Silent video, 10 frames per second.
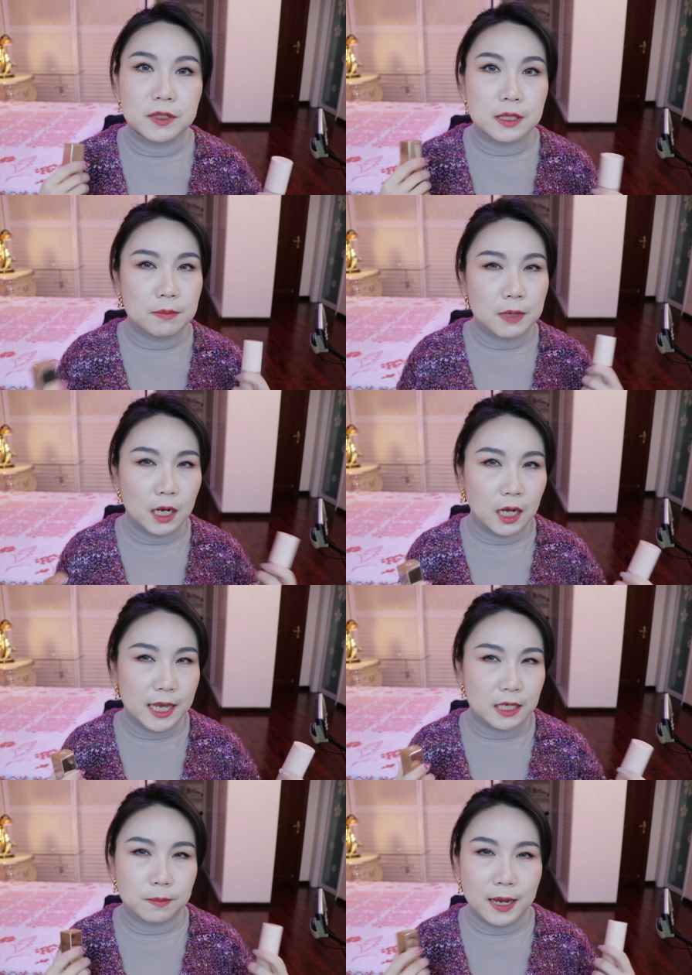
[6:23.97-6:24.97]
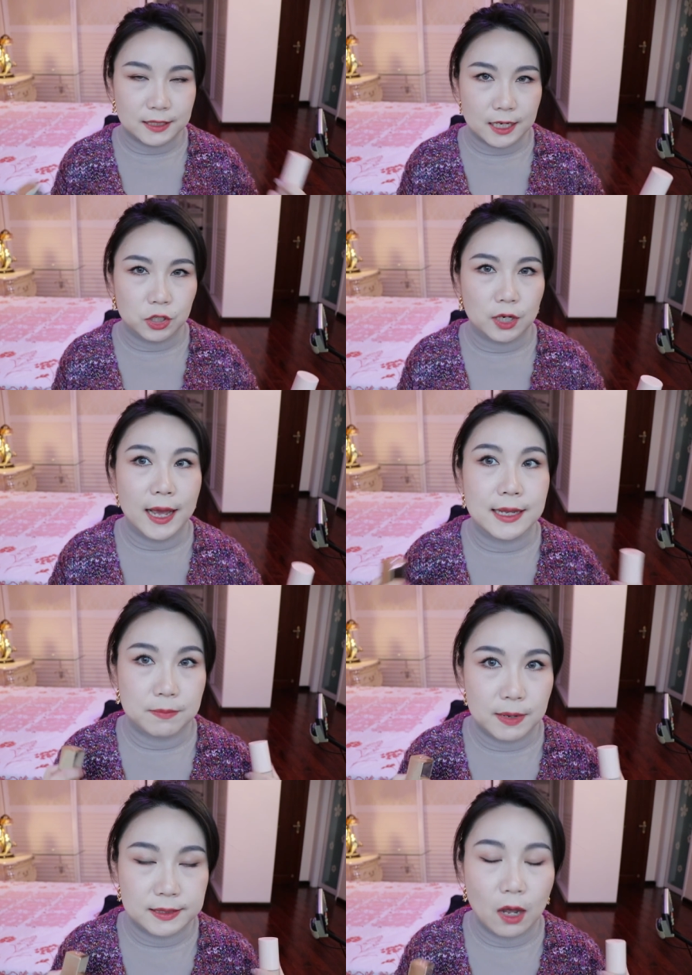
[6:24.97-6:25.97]
similar expectation as
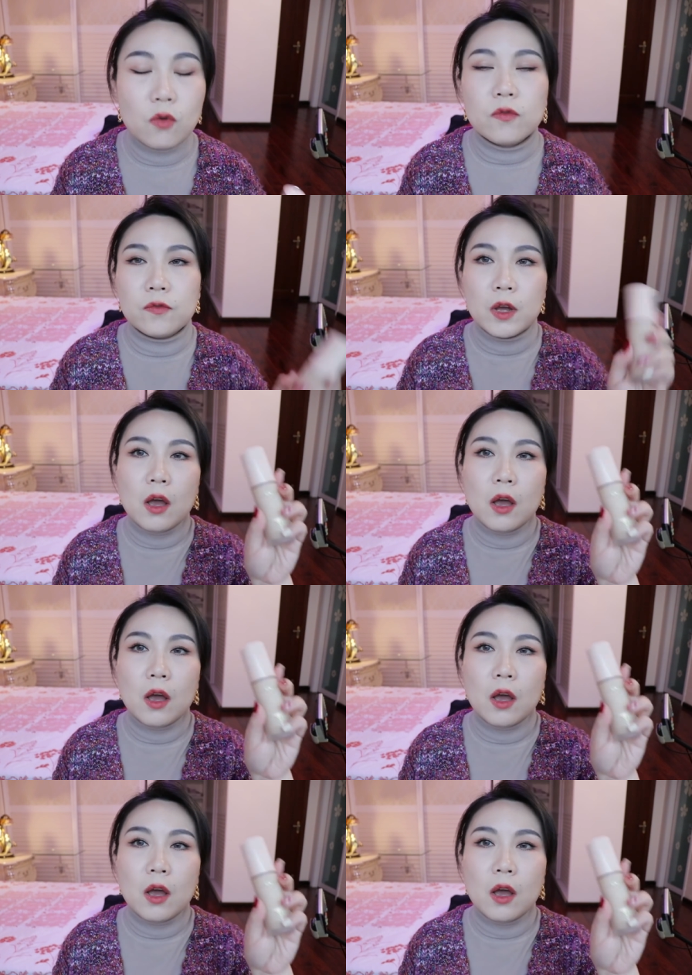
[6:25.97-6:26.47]
myself,